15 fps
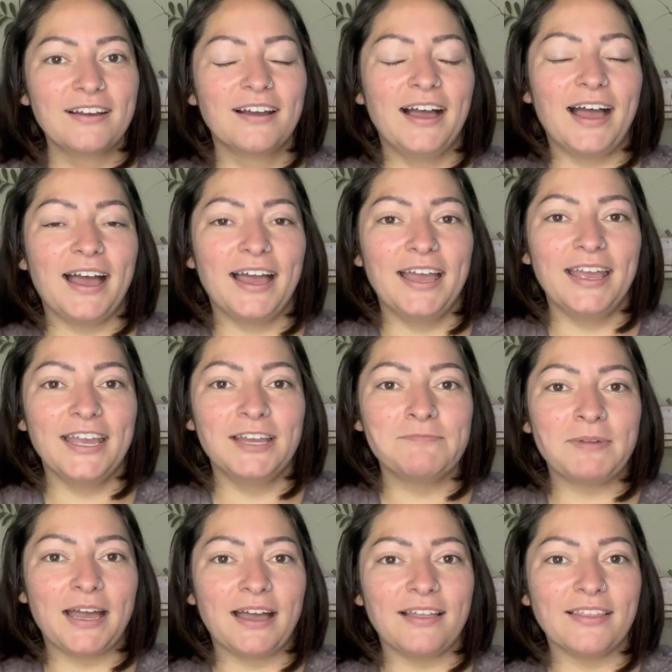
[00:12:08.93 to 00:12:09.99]

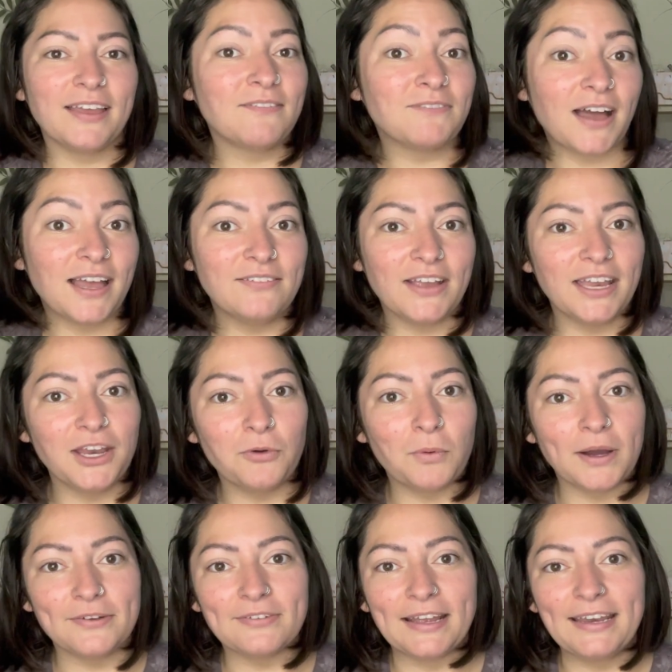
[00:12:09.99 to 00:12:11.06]
I'm at
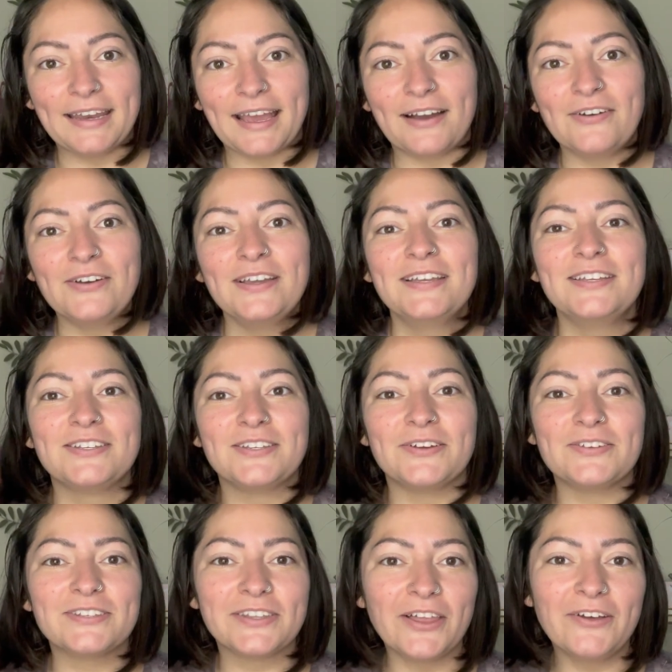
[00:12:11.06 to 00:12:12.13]
581 right now, so
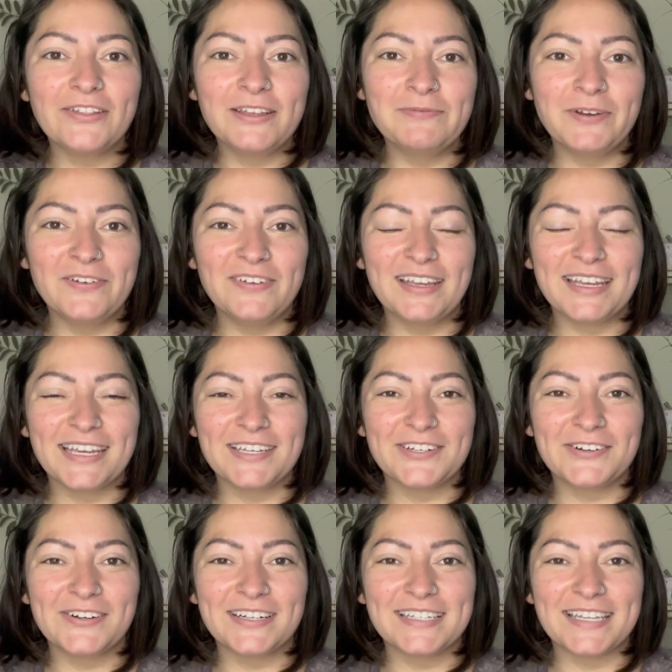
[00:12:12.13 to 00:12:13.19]
slowly moving
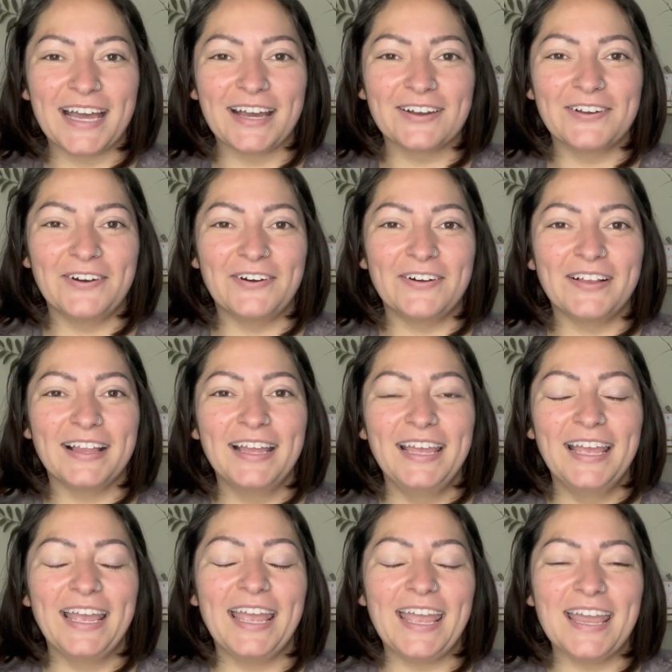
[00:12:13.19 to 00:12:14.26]
towards that goal,
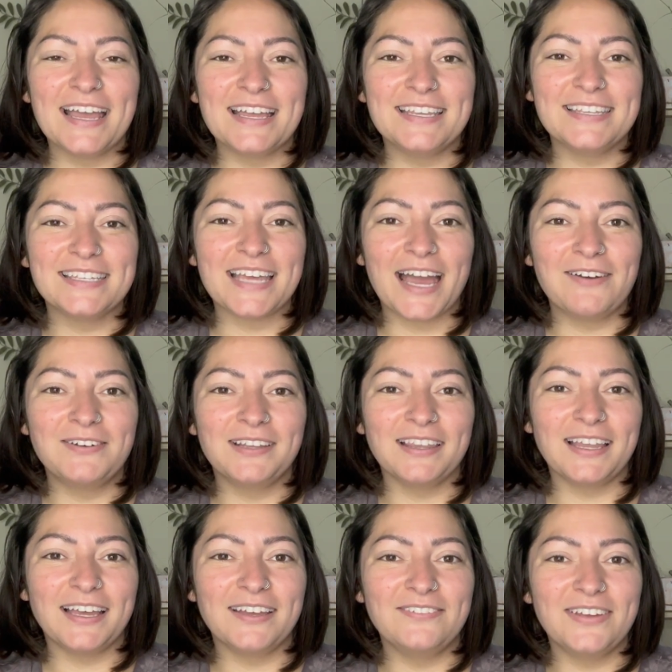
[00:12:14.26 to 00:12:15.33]
and I would
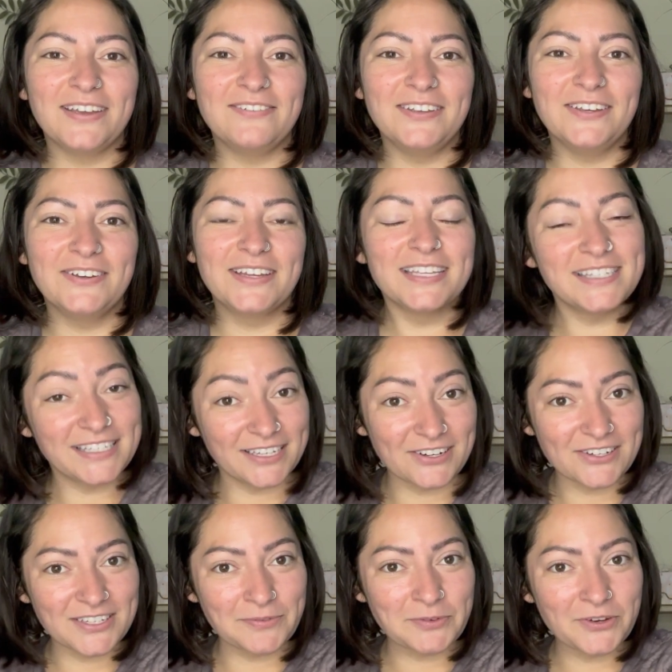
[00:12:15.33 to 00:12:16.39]
love if you
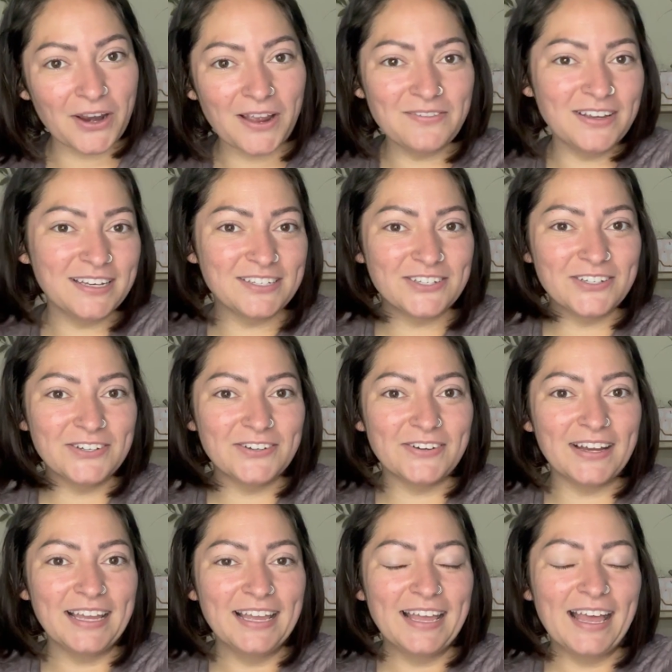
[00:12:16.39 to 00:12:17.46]
consider subscribing
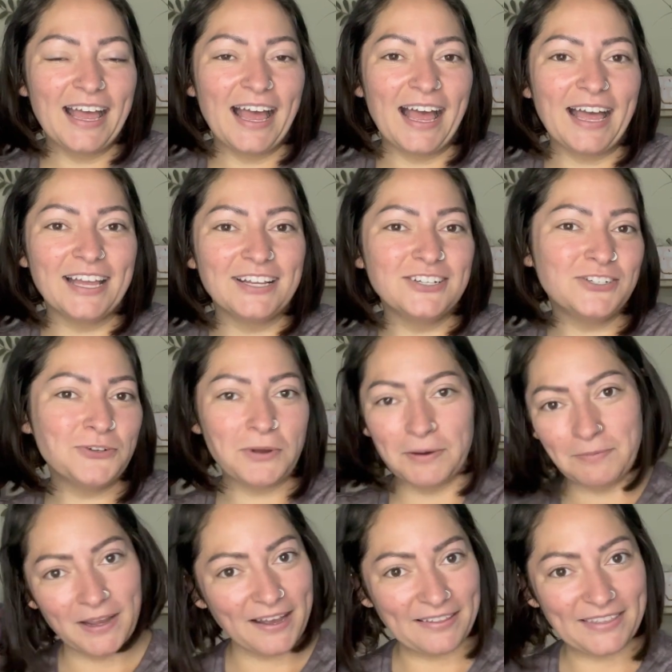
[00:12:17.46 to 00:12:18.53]
to join
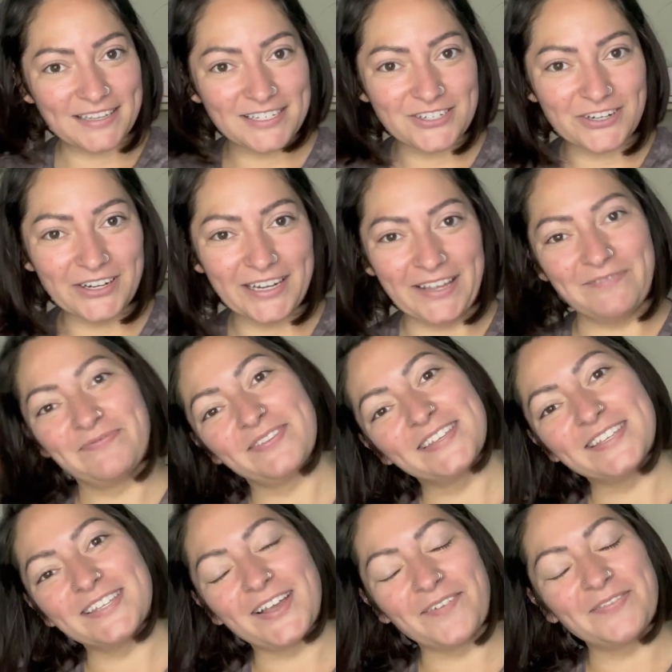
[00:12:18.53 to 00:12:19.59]
me on this journey.
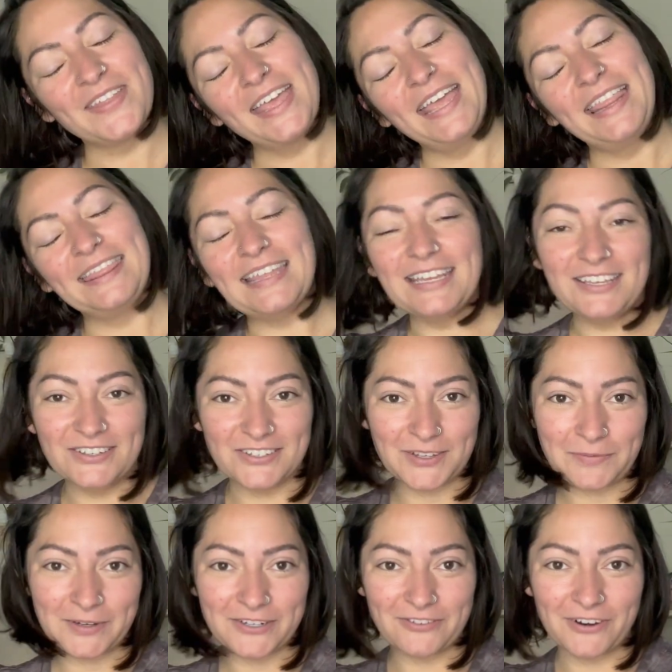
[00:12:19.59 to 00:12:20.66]
So thank you
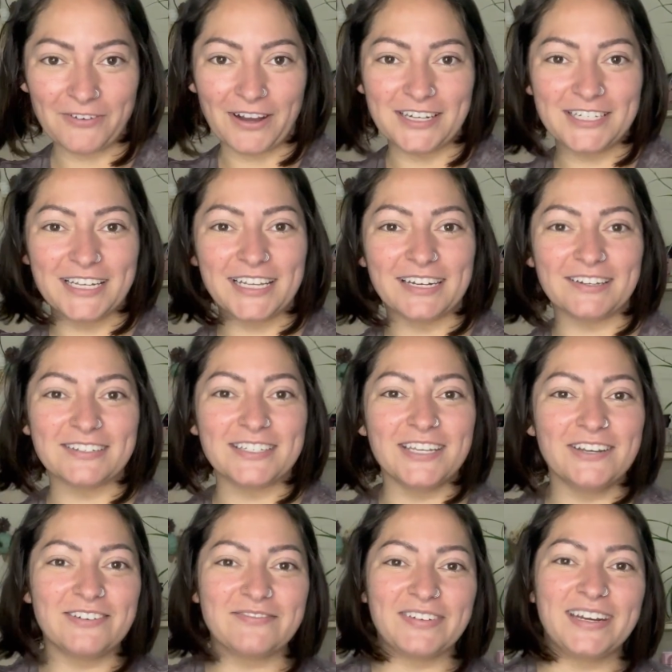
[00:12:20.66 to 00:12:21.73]
so much for watching, and I'll see
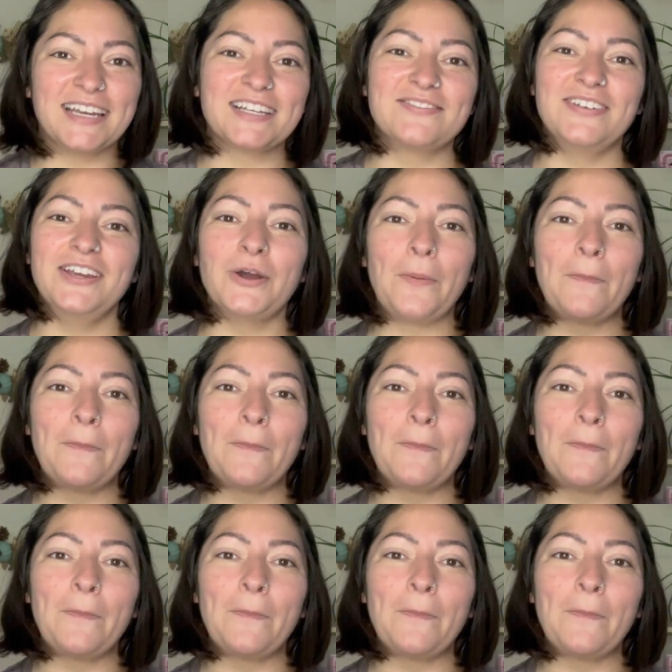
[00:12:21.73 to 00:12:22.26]
you in my next video.